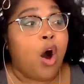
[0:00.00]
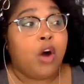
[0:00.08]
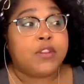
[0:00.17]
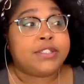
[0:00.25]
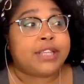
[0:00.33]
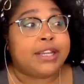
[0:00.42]

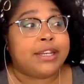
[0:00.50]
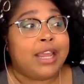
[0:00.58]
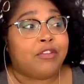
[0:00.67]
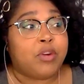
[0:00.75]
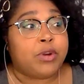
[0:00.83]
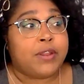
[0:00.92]
all of a sudden
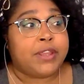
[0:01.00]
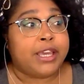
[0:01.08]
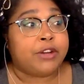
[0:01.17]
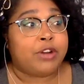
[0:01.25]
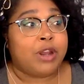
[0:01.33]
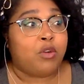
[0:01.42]
everyone on the
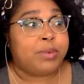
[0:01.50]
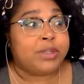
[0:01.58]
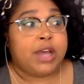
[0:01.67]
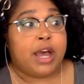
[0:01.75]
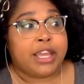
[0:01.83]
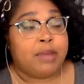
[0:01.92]
internet will
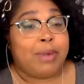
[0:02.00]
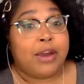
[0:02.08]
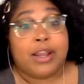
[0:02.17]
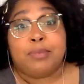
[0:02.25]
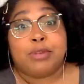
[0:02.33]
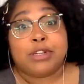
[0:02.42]
be talking
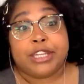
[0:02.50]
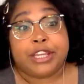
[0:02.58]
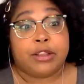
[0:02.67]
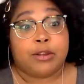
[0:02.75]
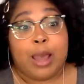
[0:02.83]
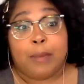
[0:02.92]
about a
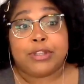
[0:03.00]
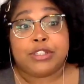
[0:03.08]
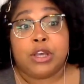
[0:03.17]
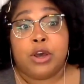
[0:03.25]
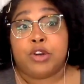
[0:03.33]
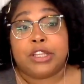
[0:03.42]
particular
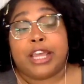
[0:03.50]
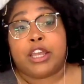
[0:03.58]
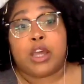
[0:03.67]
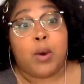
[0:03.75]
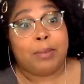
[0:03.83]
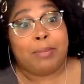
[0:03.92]
episode and
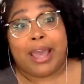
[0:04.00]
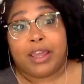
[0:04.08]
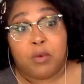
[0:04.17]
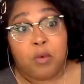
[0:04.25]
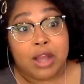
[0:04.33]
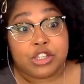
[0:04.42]
like going
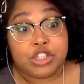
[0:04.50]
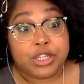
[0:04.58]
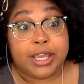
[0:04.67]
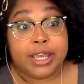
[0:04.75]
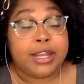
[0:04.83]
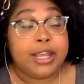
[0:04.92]
back and
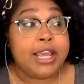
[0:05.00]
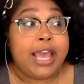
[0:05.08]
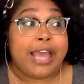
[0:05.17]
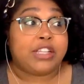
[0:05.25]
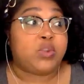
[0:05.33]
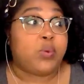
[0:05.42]
watching it
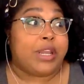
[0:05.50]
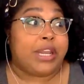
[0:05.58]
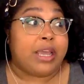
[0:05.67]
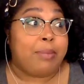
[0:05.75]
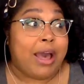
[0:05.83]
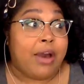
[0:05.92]
and
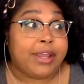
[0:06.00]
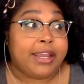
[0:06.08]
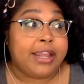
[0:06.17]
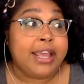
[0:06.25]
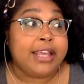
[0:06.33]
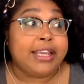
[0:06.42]
tweeting about
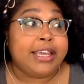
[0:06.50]
it.